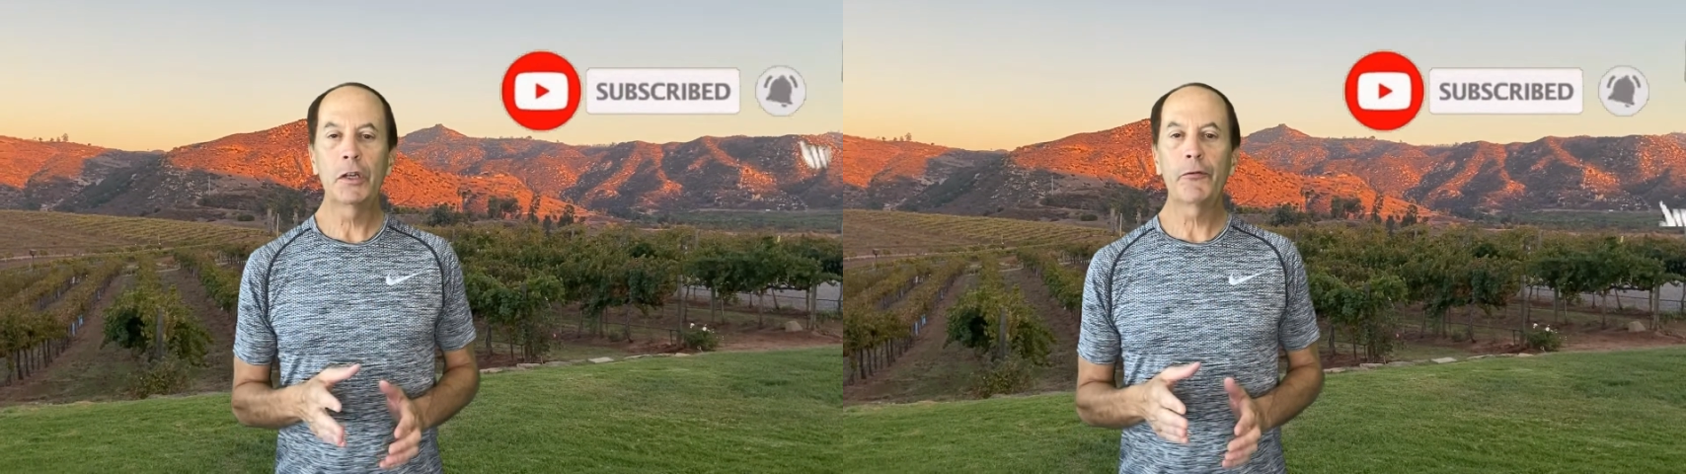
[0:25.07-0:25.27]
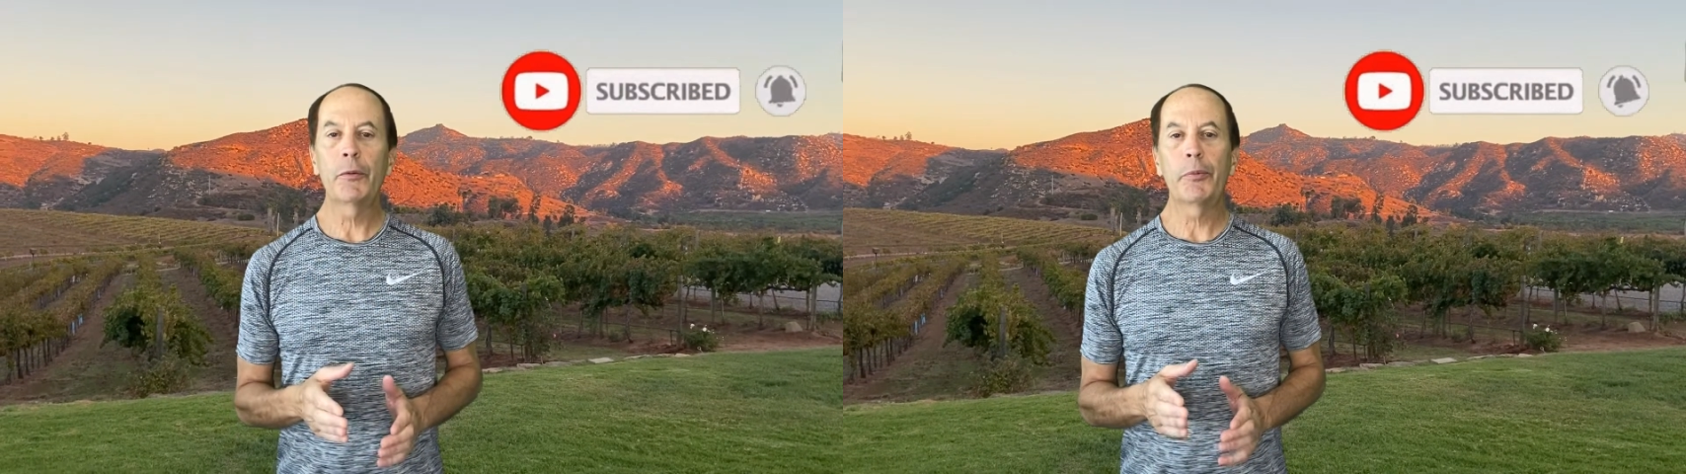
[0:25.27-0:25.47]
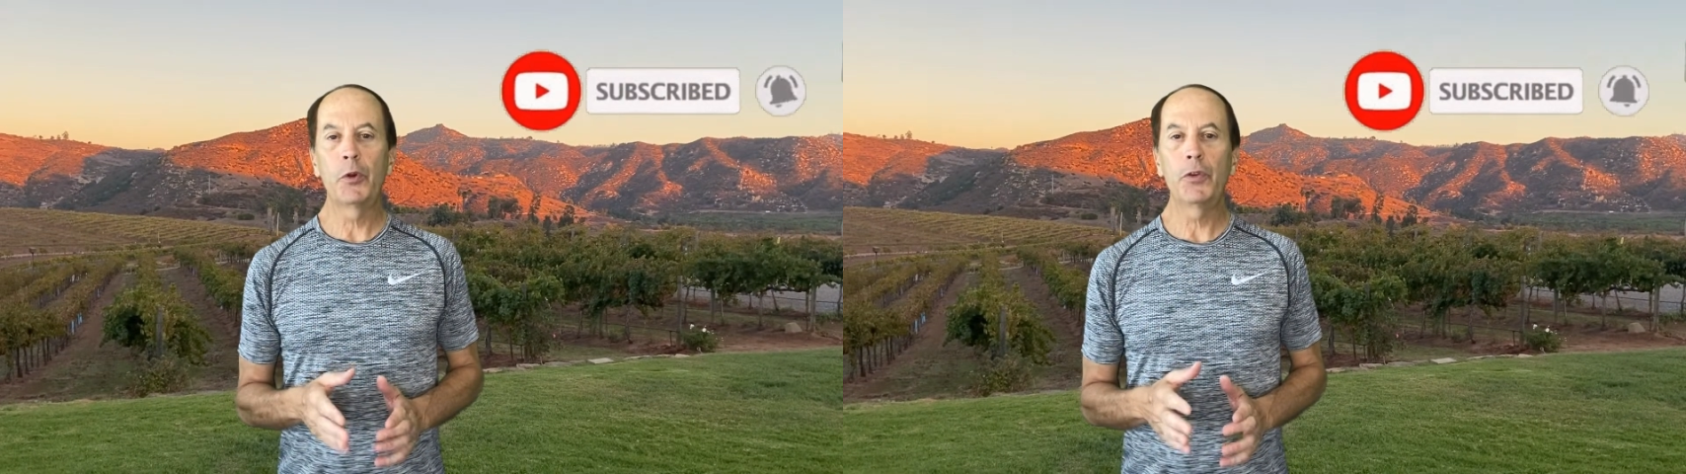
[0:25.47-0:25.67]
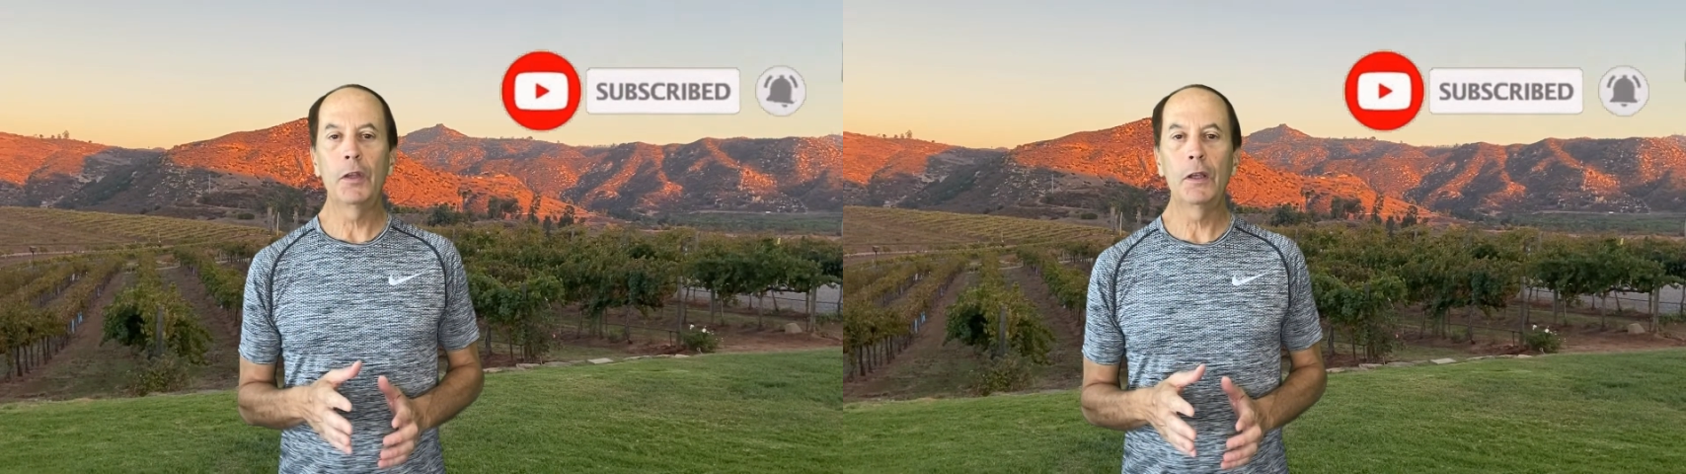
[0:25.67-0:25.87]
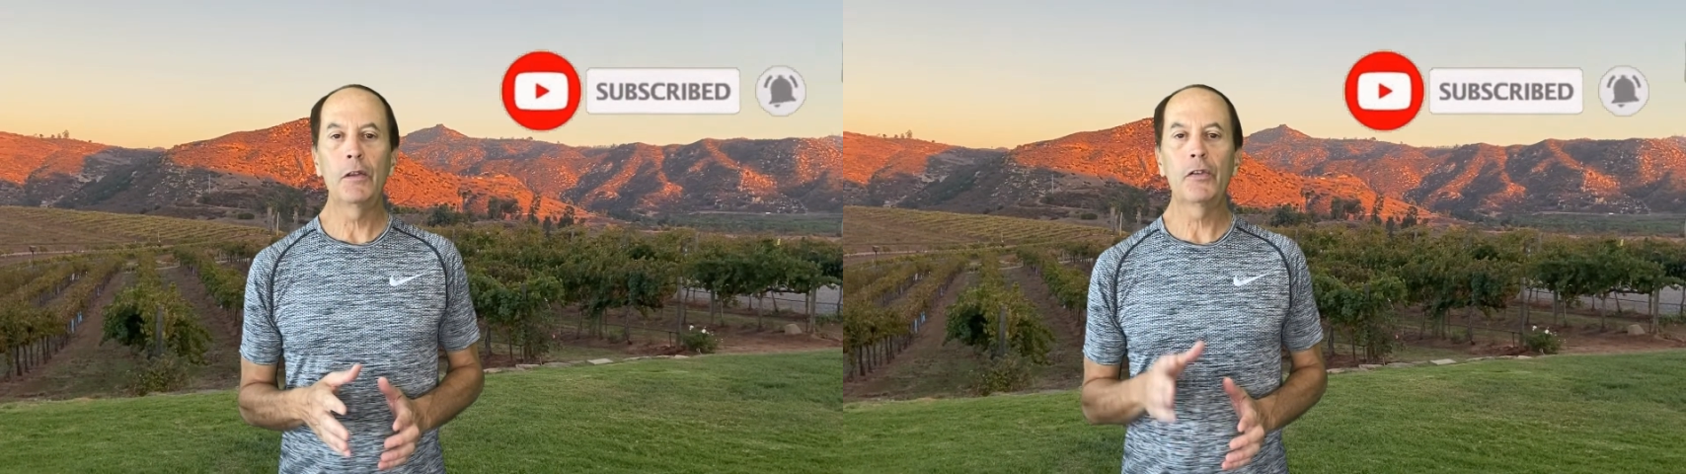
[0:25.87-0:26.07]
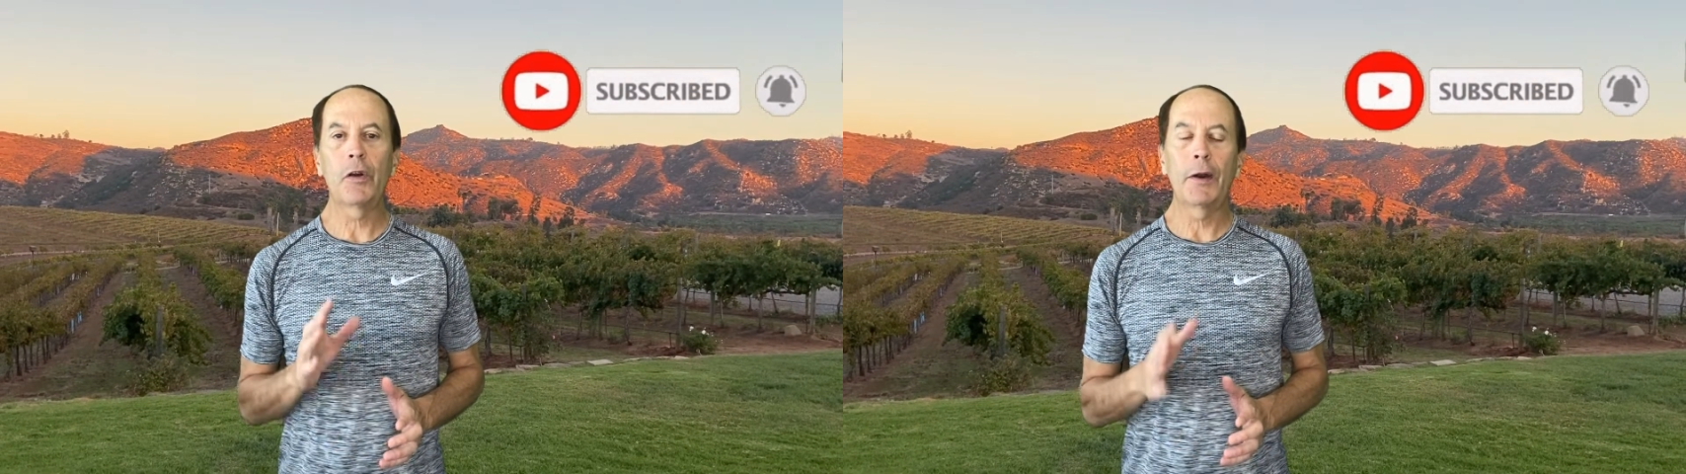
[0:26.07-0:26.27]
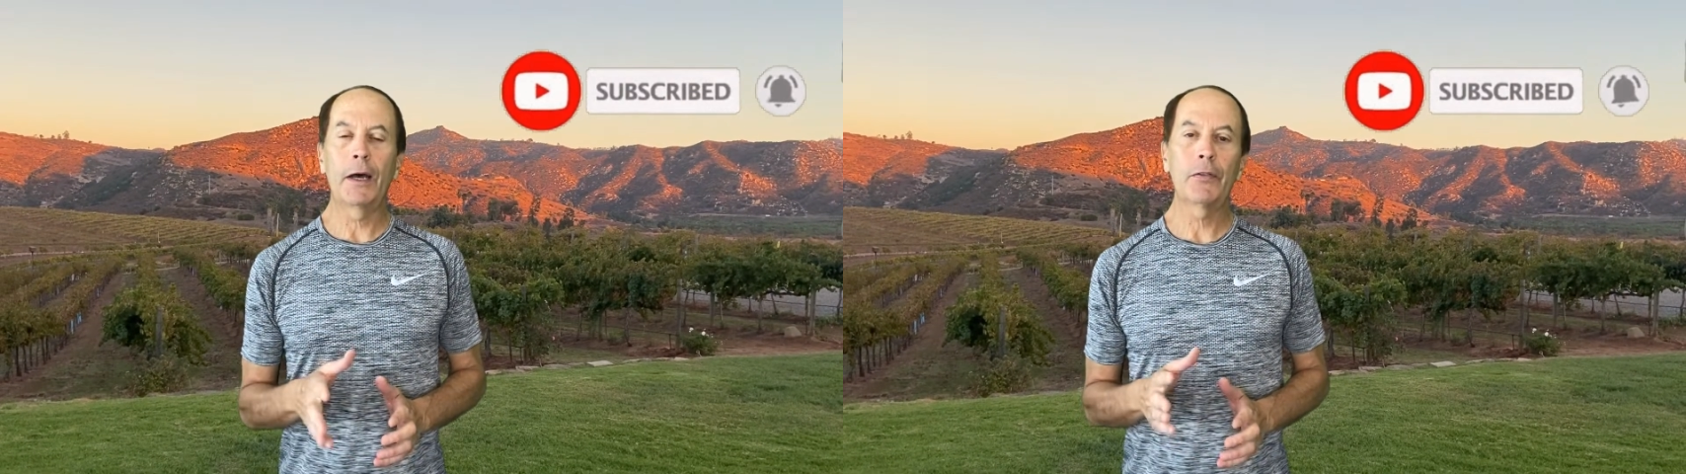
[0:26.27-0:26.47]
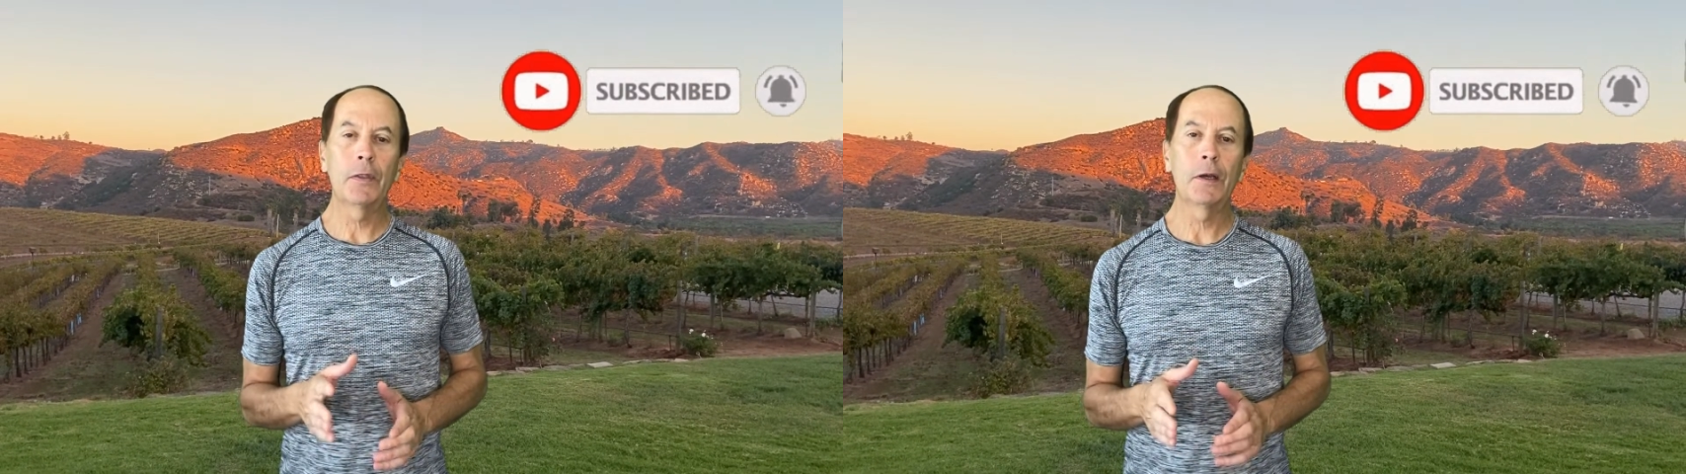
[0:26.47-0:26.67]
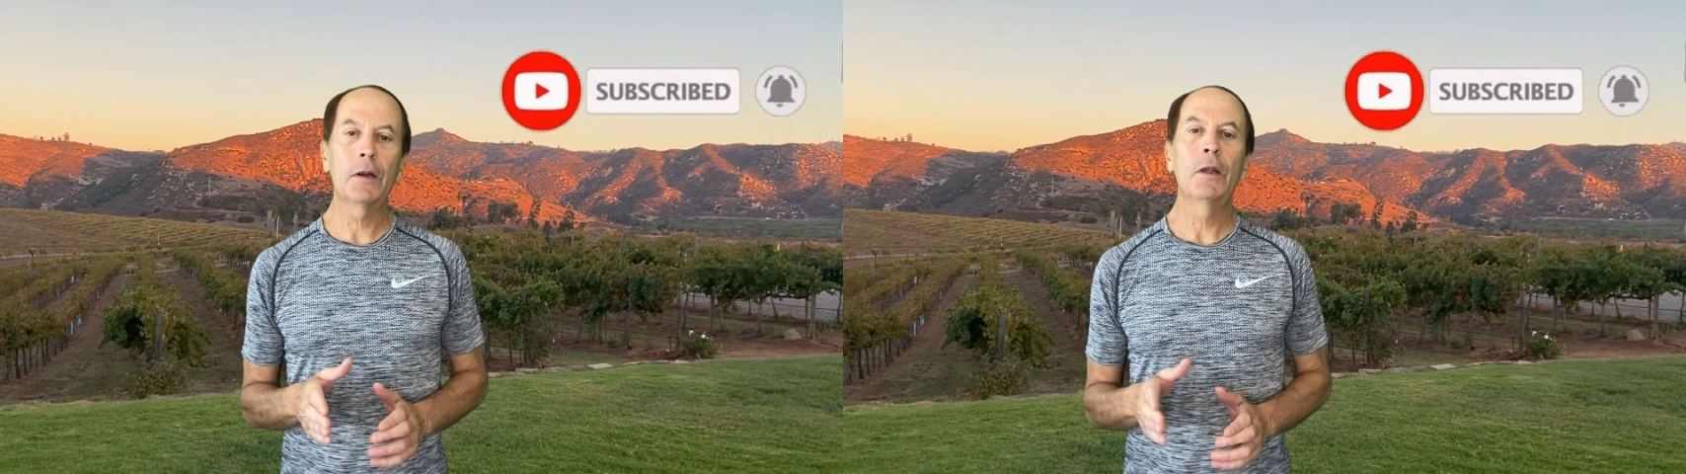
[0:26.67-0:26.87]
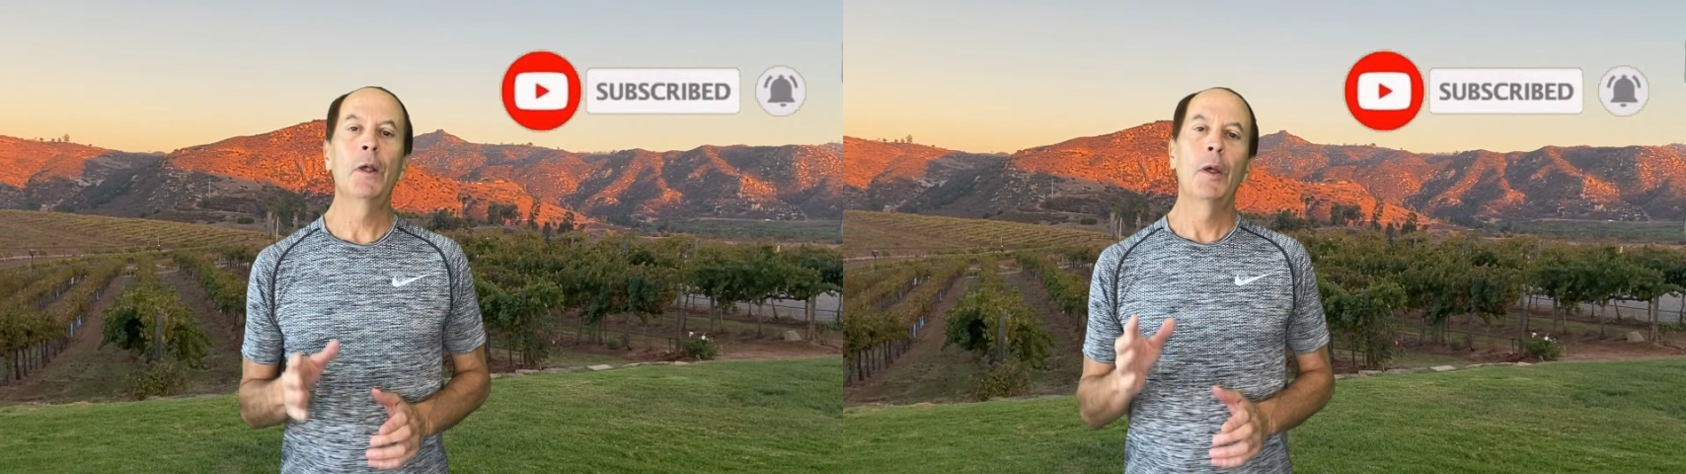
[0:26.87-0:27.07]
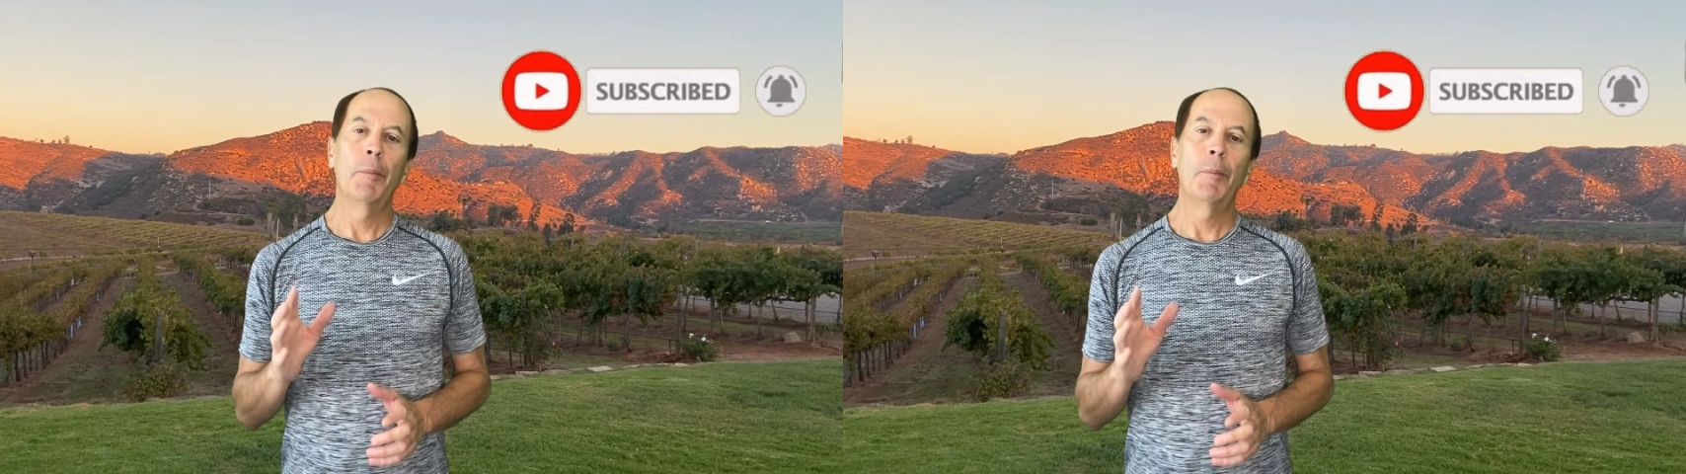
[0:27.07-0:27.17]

different proteins that are out there.